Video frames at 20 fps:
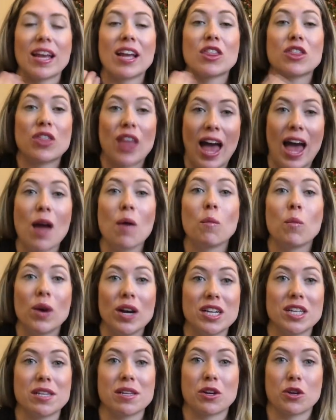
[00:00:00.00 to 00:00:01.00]
Like that
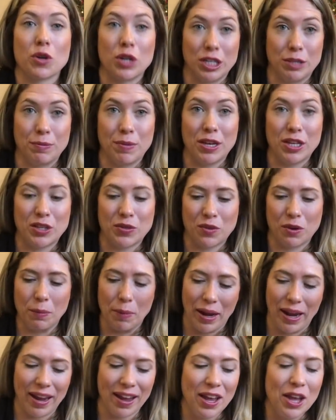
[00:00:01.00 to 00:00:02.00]
was Christmas for
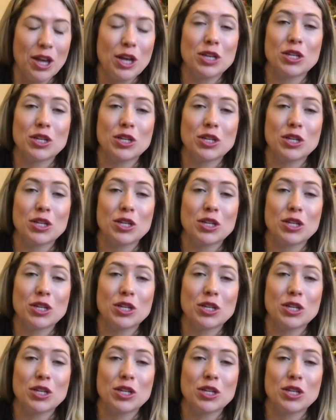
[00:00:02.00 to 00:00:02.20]
me.